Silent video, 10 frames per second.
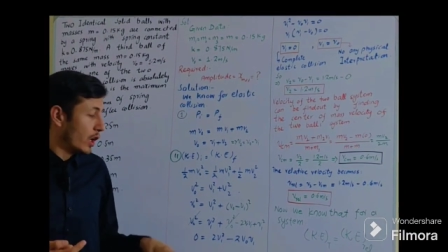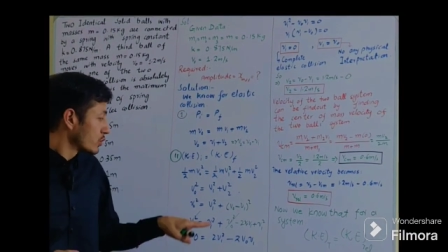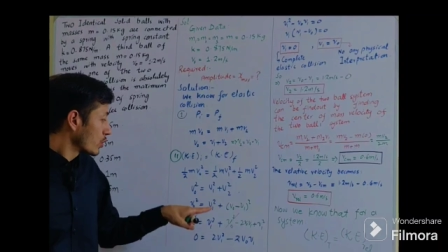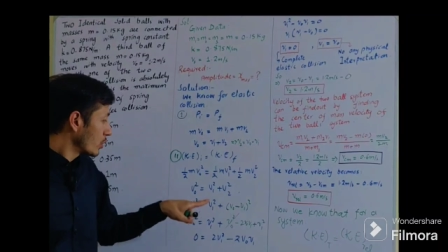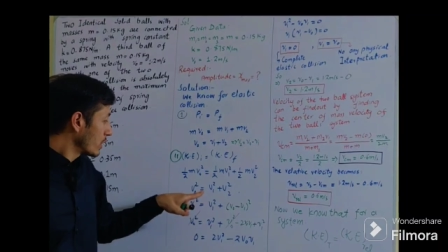
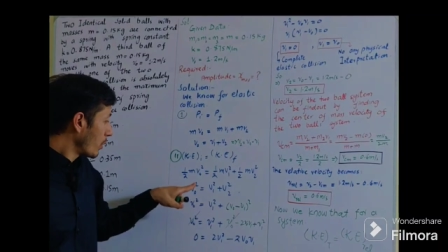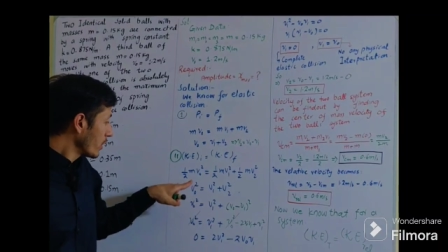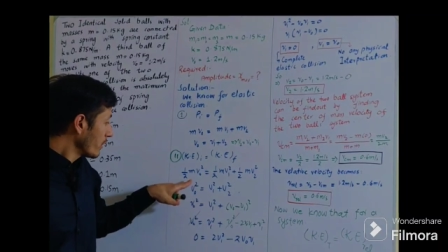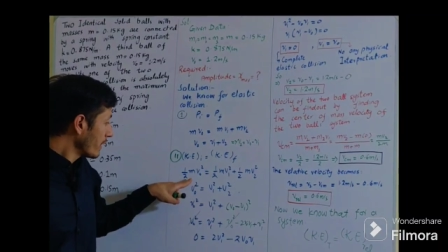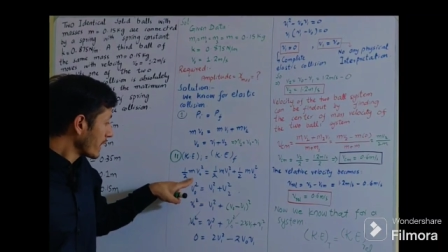So the
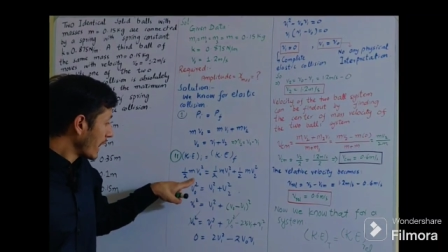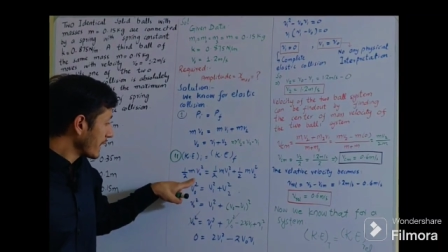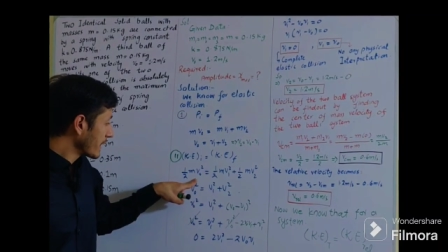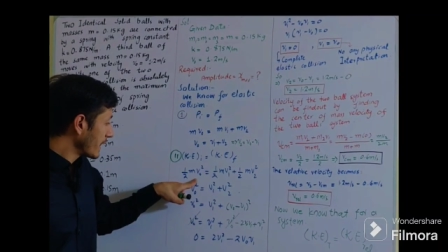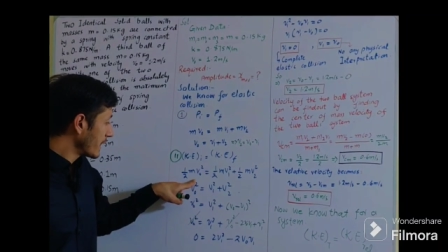body 1
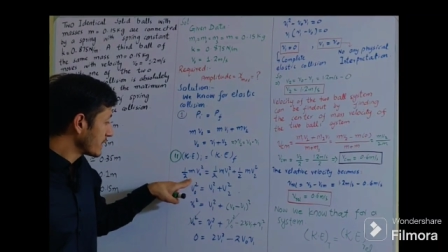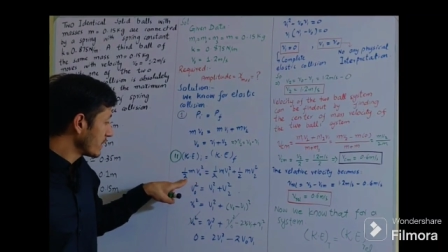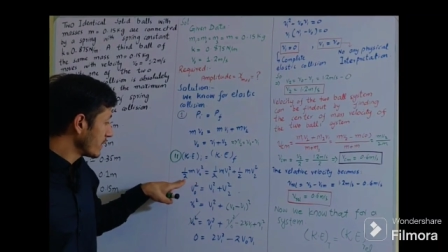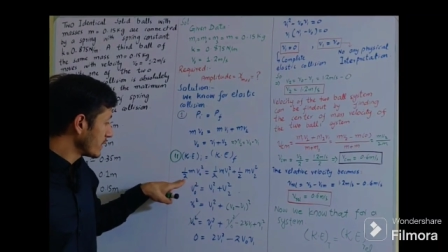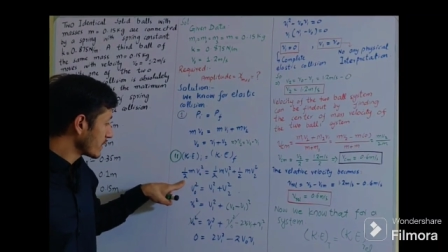kinetic
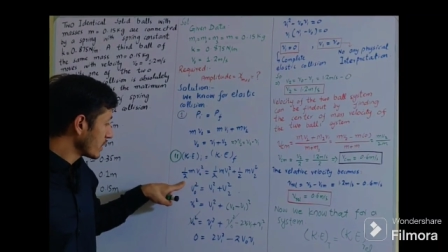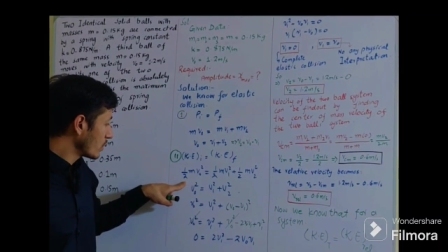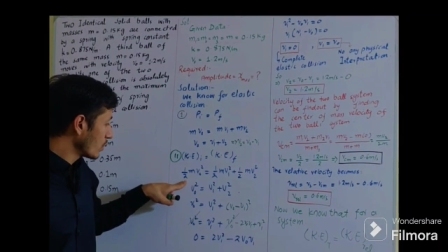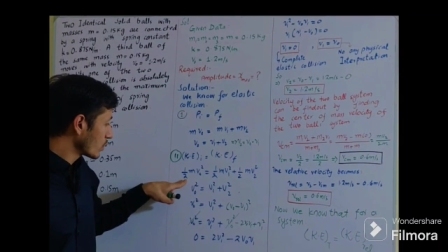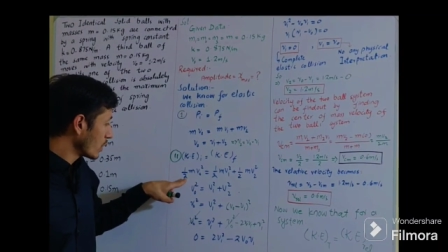energy is
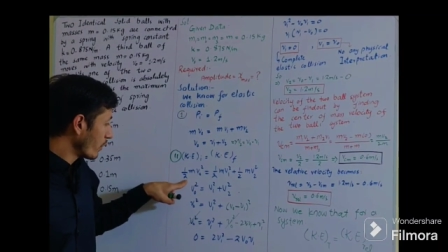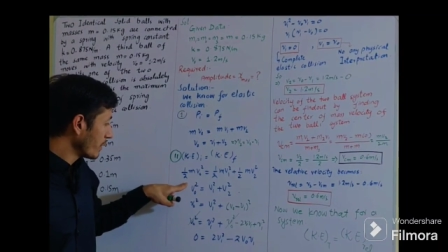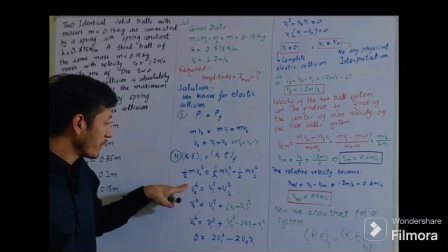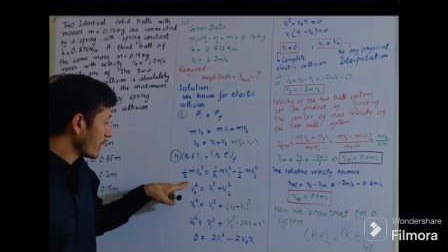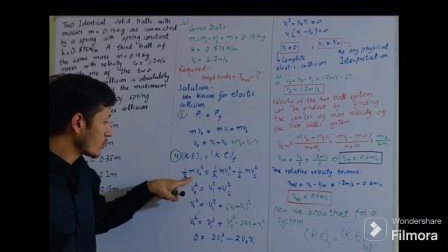equal to the
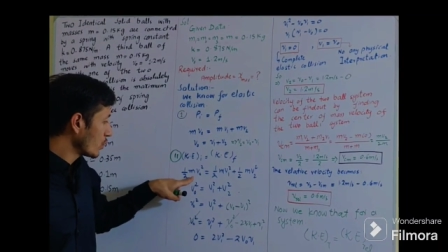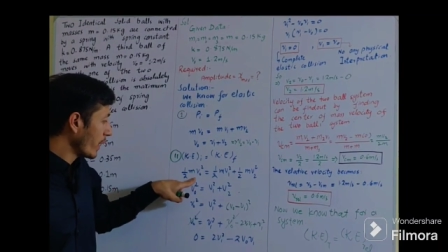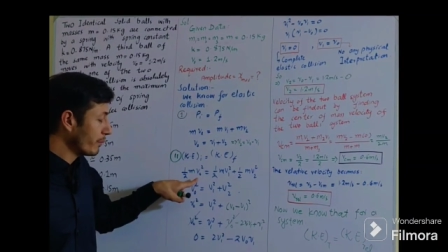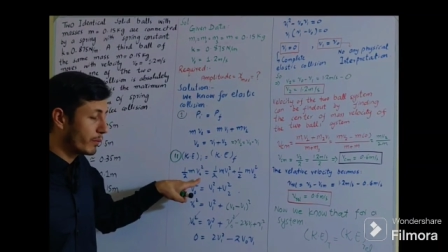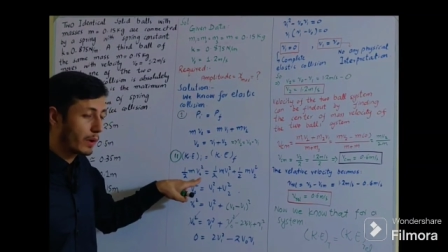1 by 2
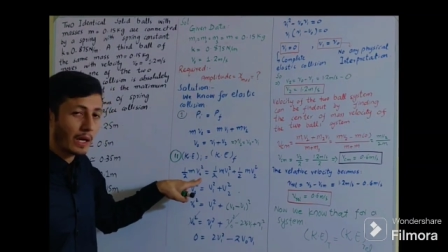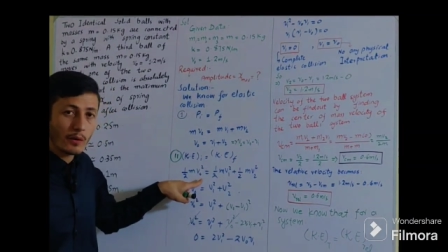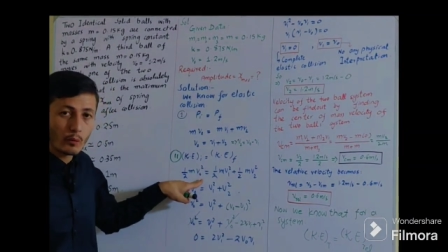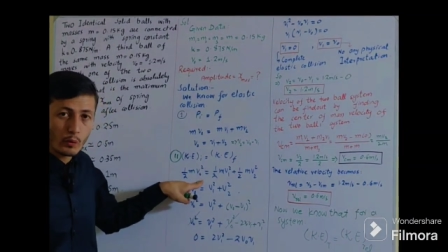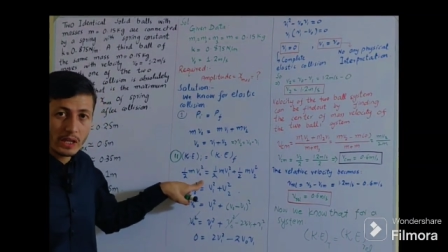m
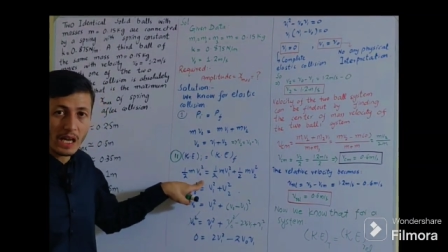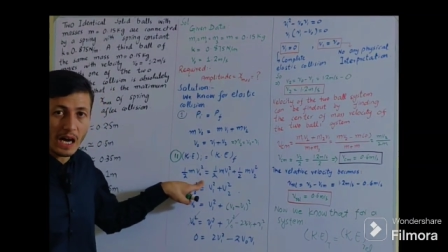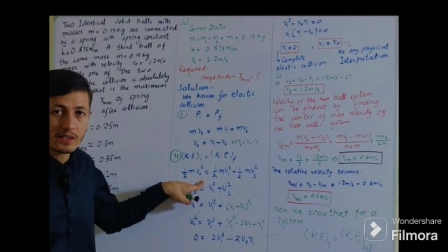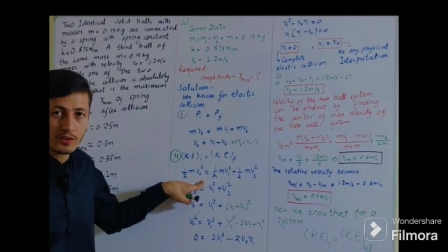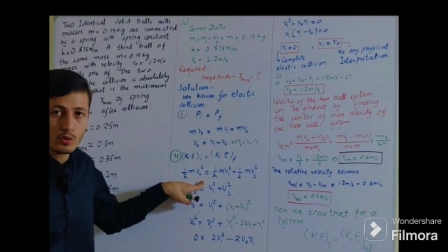v
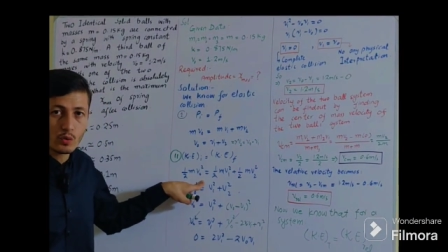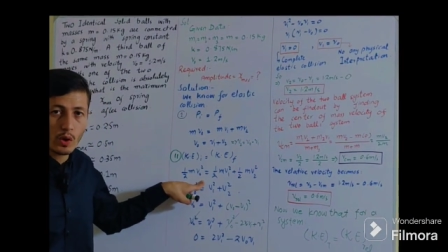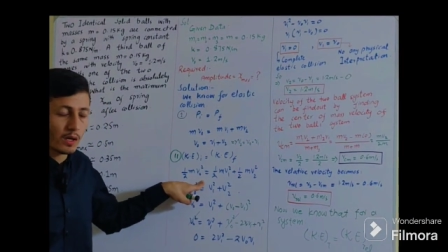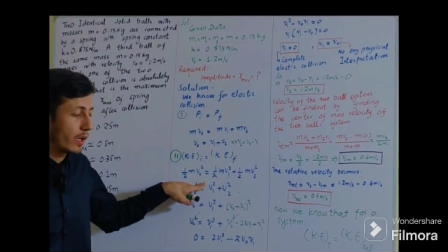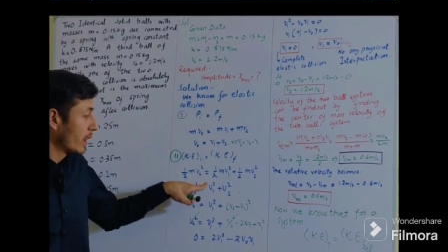naught
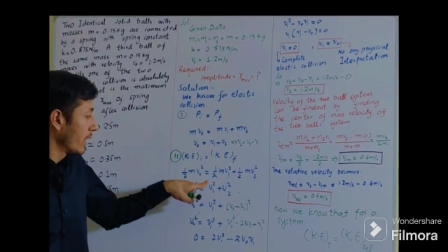square